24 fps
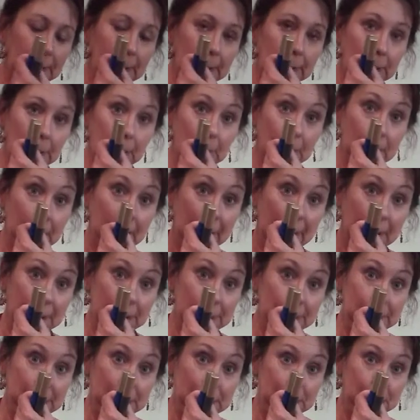
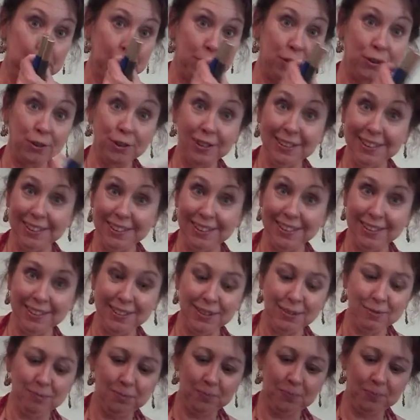L'Oreal Deep
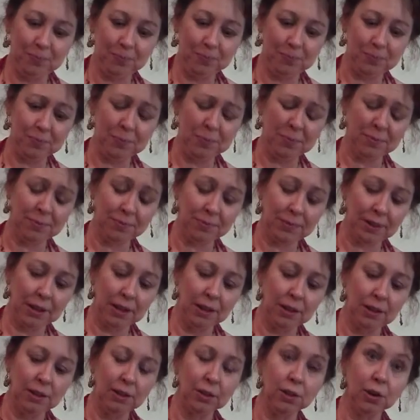Green.
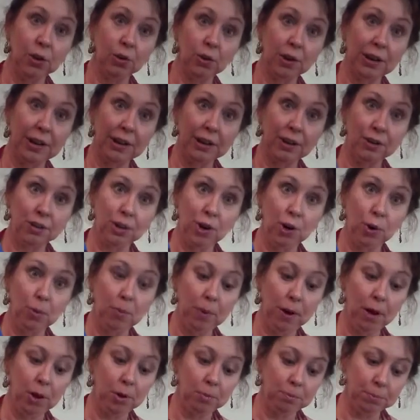L'Oreal
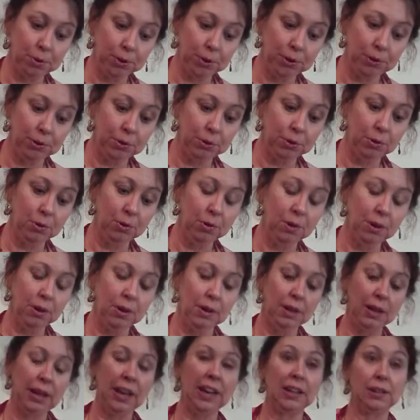Cobalt Blue.
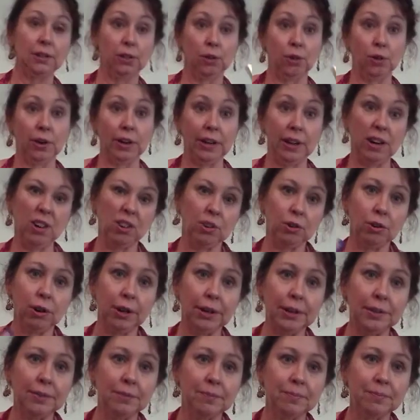And L'Oreal
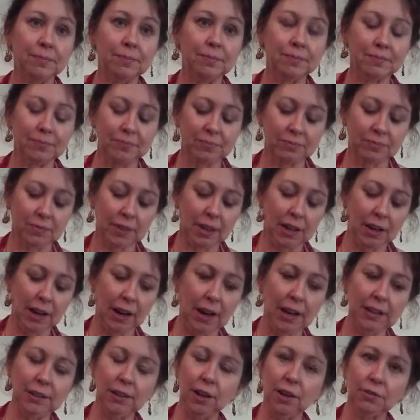Gray.
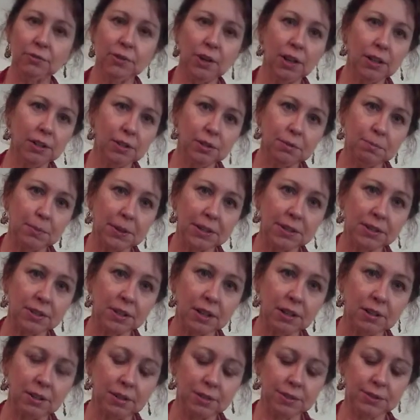I love colored
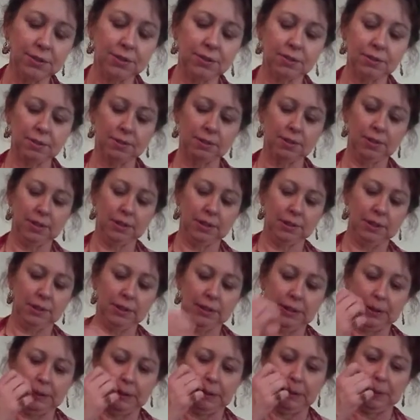mascaras.
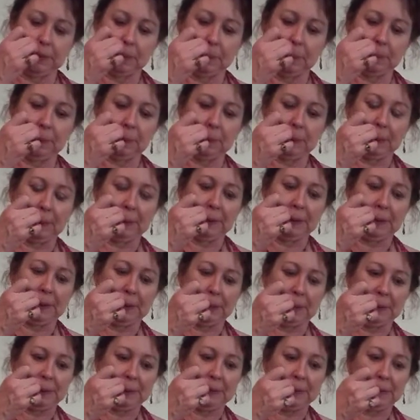You know,
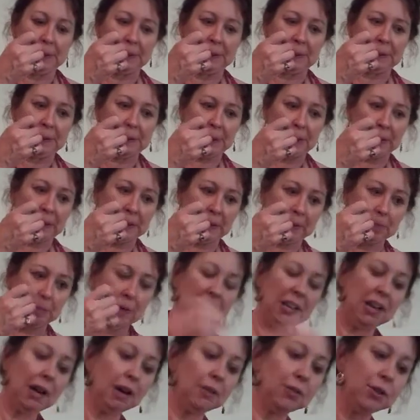
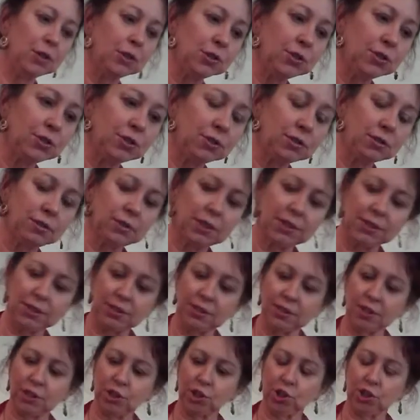yeah, this
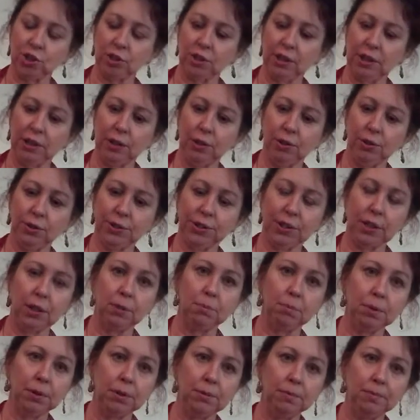is a Chanel
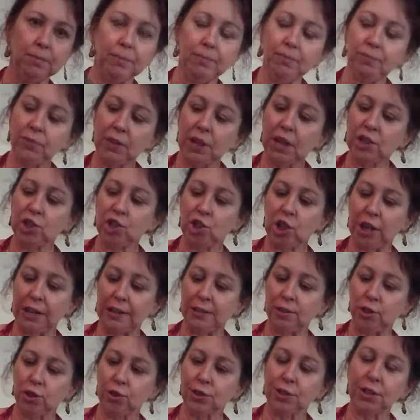sample, a
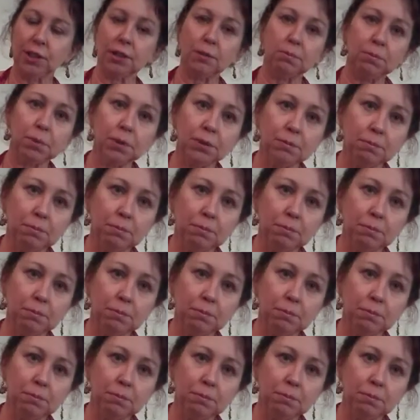Channel sample,